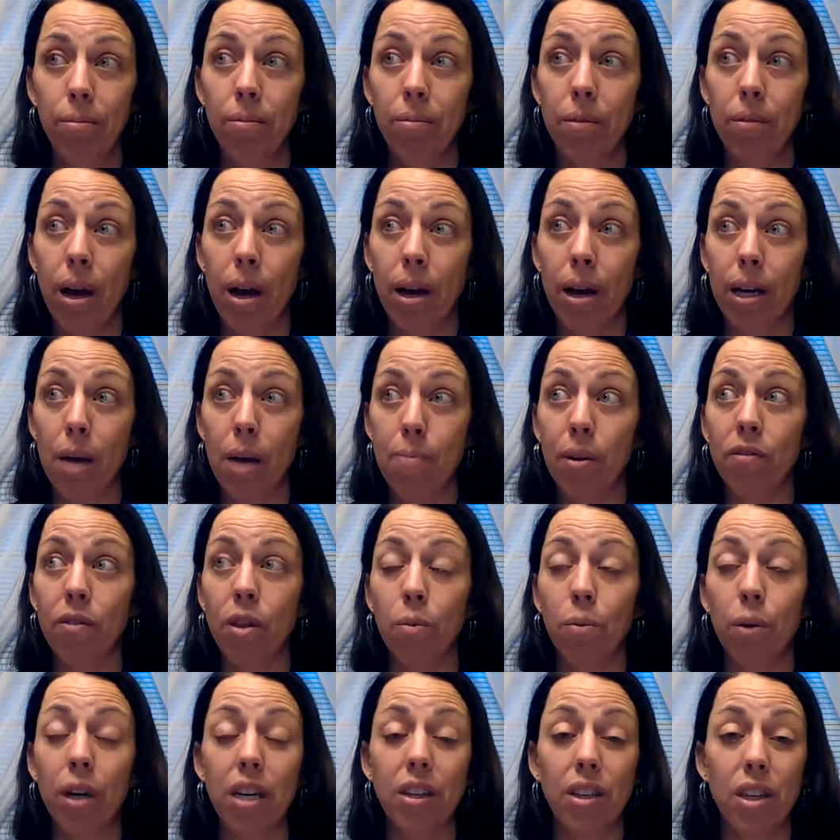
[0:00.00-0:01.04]
a couple of the
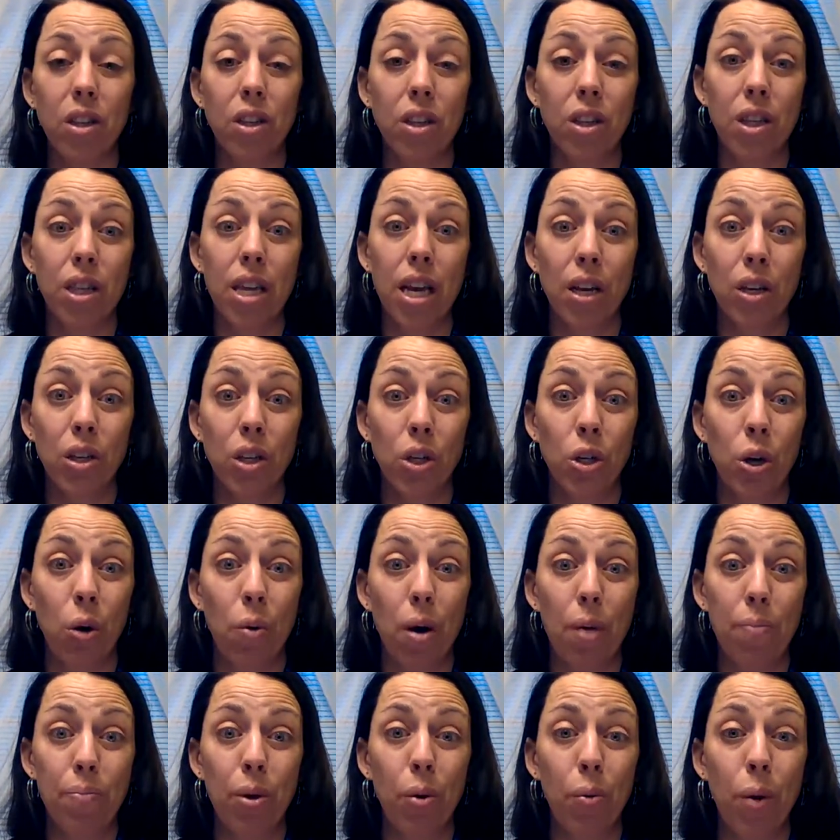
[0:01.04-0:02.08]
reasons things show
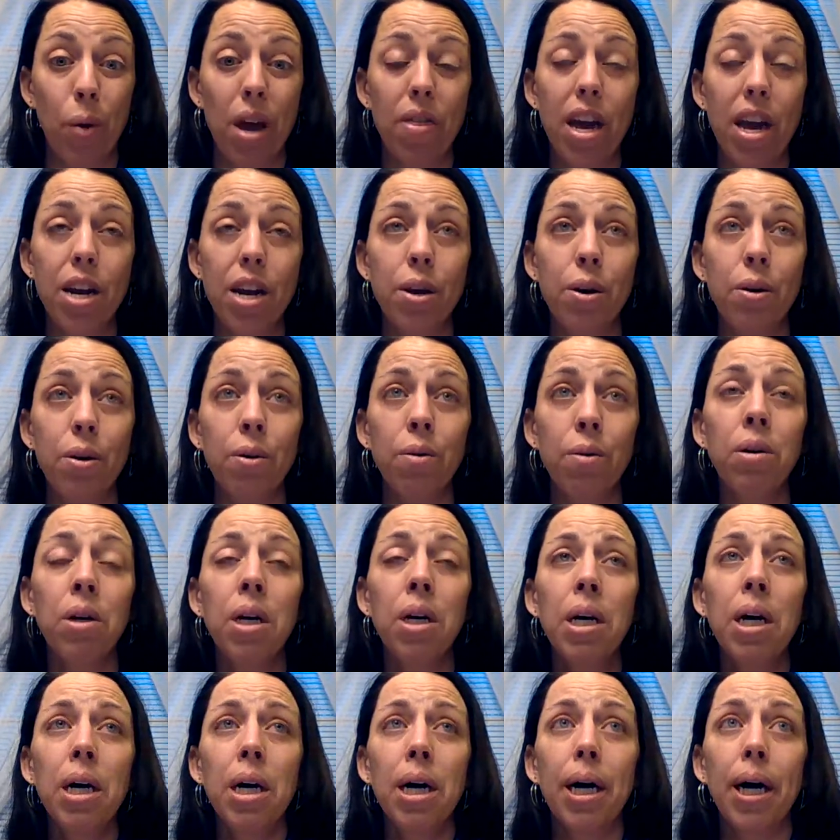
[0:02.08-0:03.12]
up the way they do.
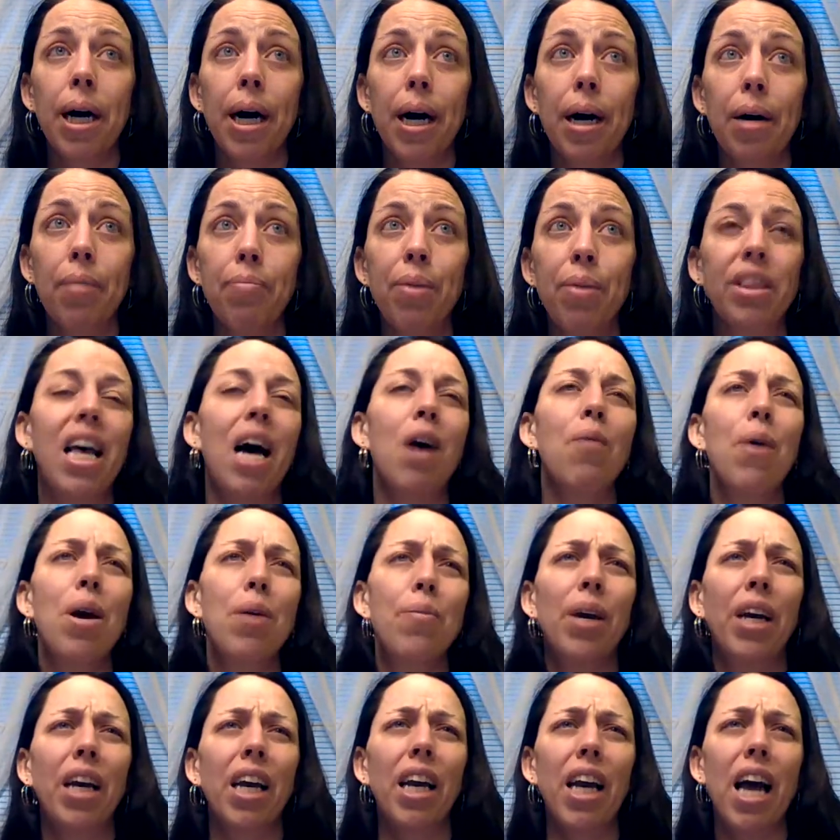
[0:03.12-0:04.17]
But that way
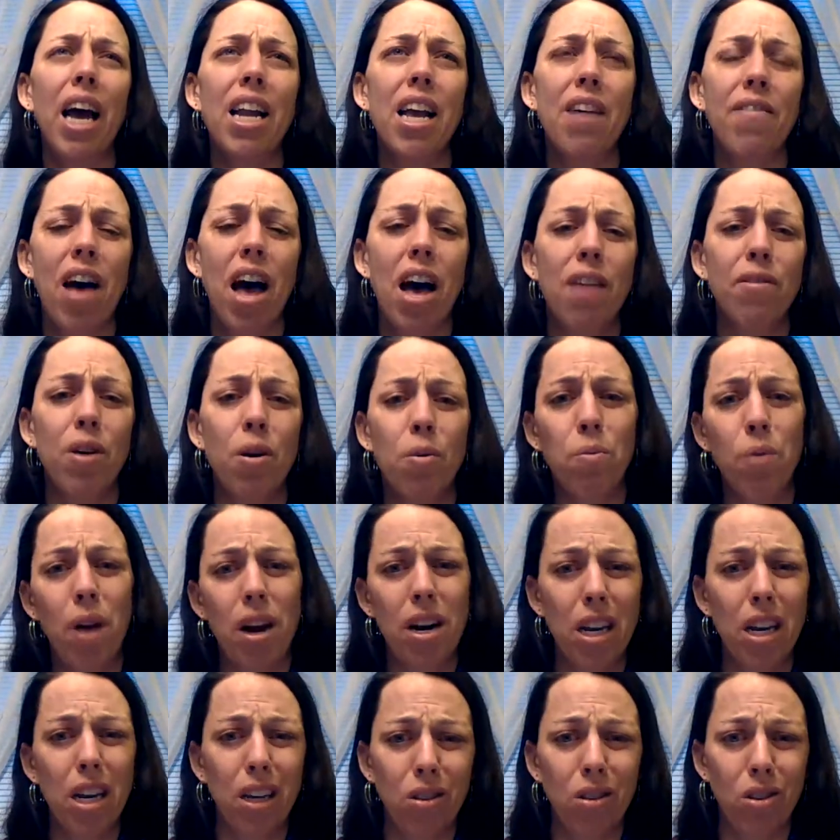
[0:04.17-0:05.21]
we can kind of have a
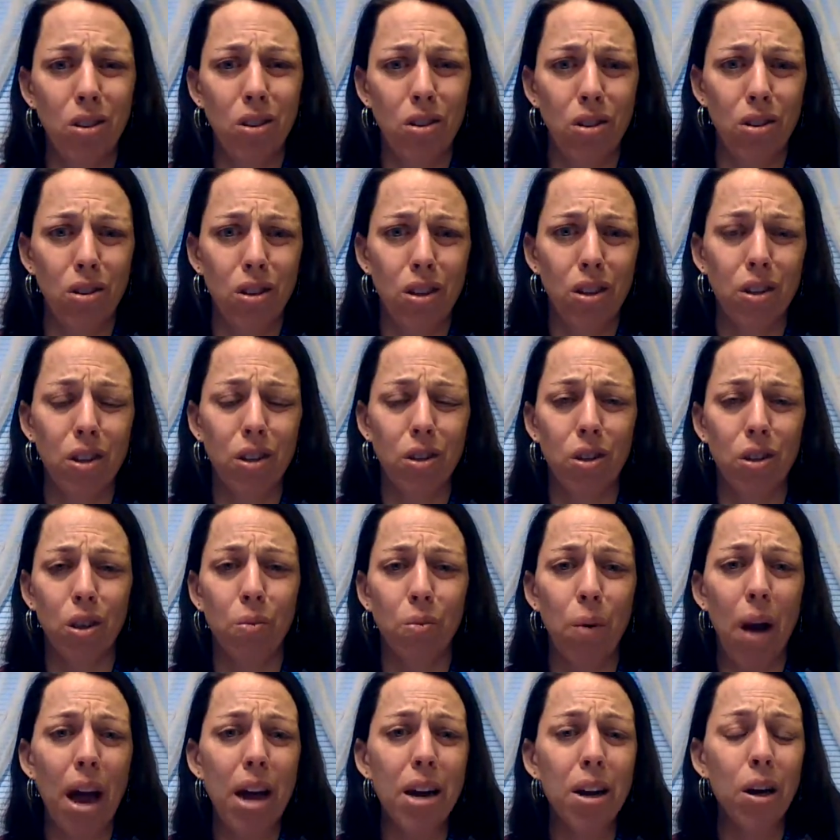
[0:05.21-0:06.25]
running
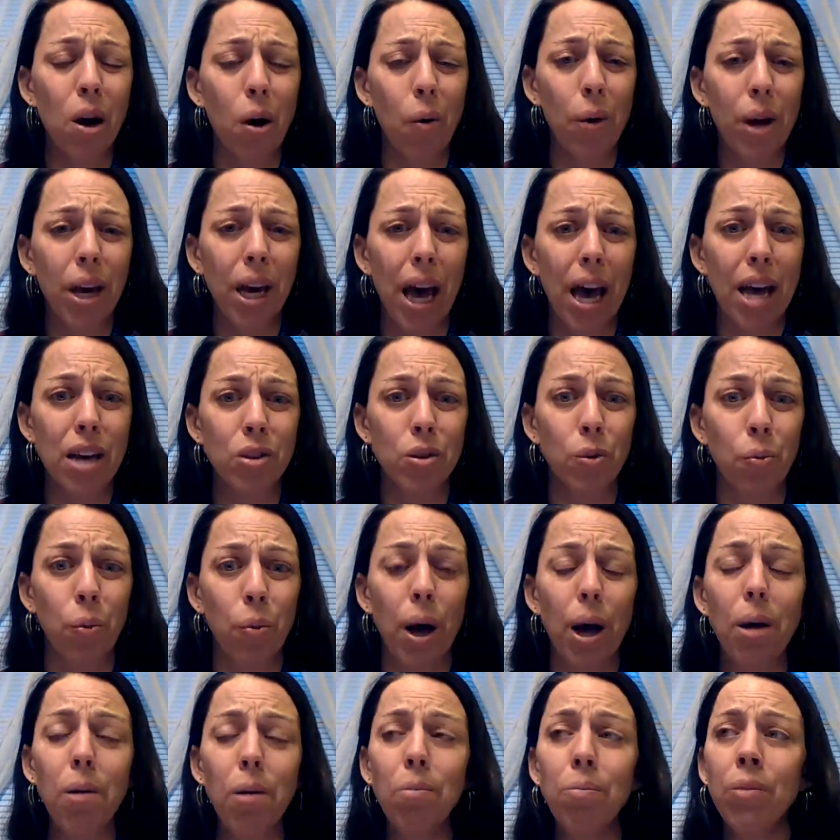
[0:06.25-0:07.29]
thread going as
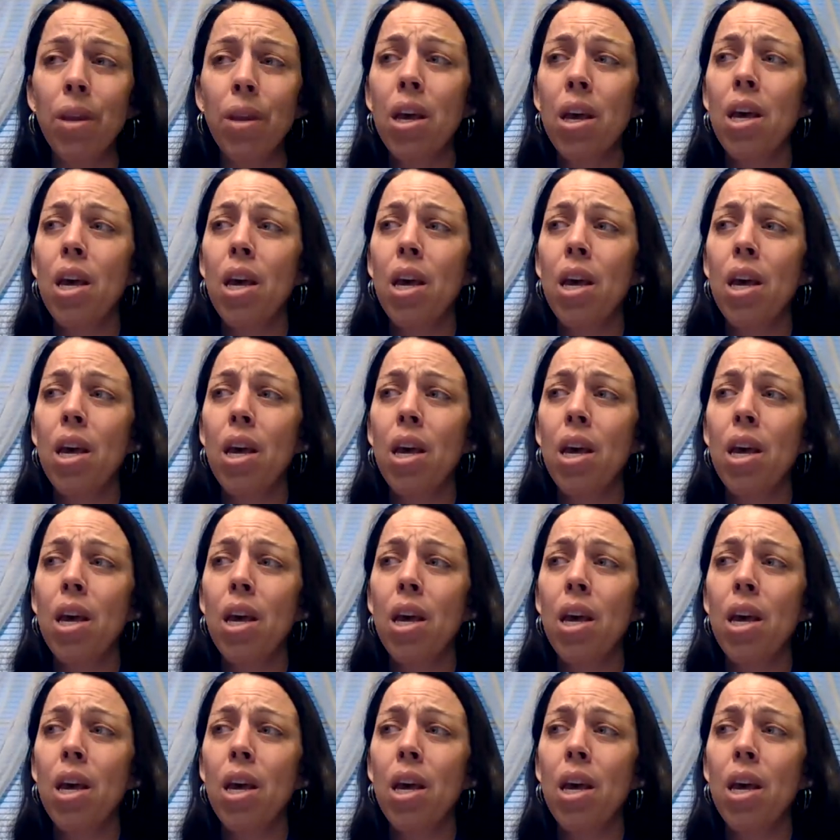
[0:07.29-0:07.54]
well.